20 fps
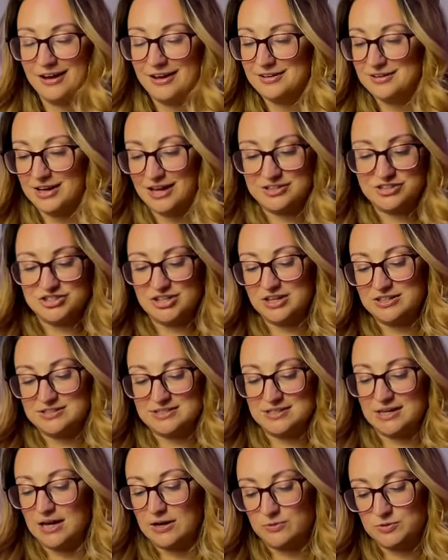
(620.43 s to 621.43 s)
I just had to
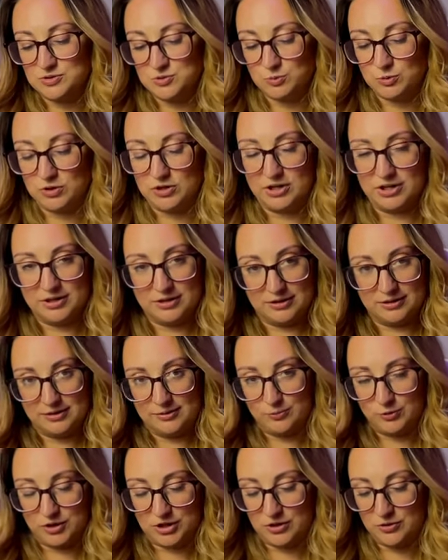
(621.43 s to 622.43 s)
say I was worried, and then
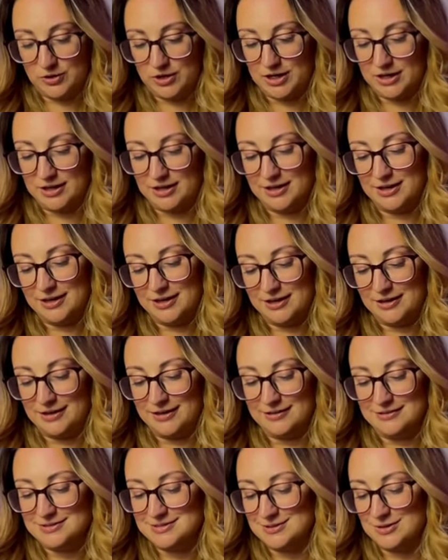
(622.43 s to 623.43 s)
we go ahead and get a
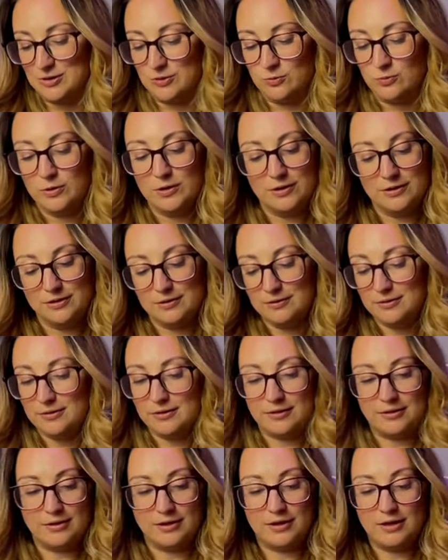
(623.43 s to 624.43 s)
hit, so.
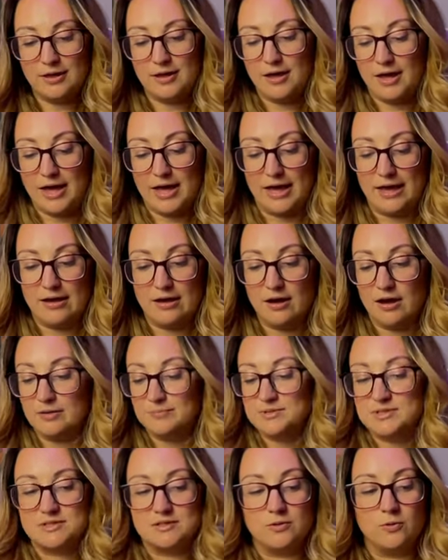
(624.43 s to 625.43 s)
Hey, I'm
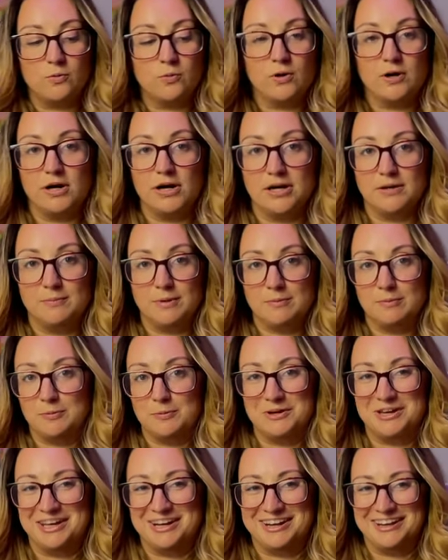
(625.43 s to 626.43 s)
still worried. Maybe we'll
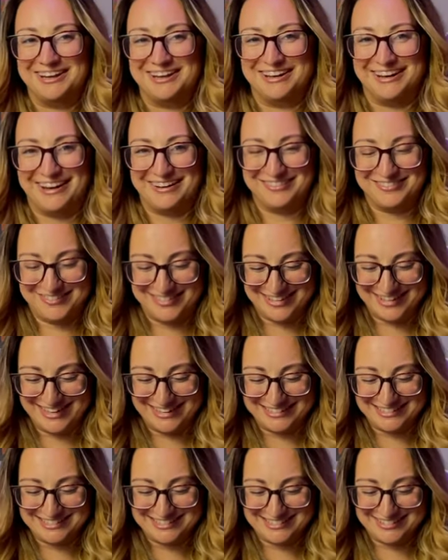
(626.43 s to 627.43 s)
get a hit out of our
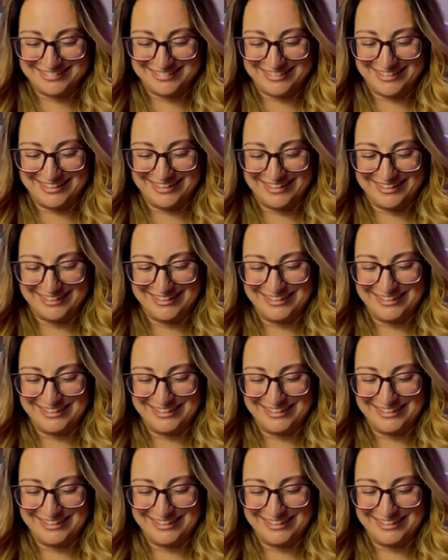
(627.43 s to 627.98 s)
next one.